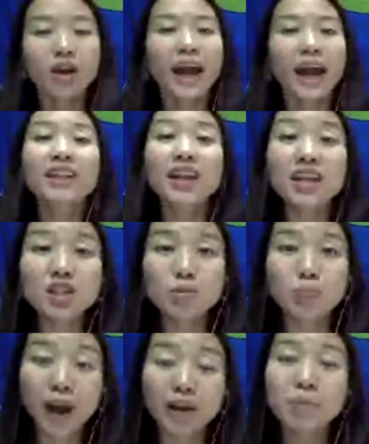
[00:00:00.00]
and
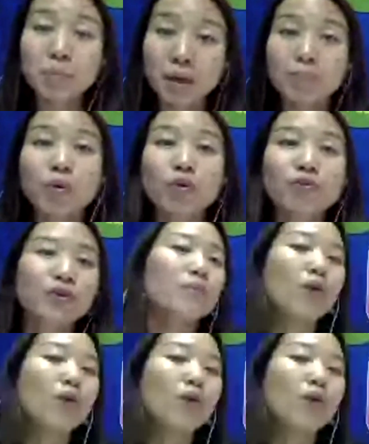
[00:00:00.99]
inspire people from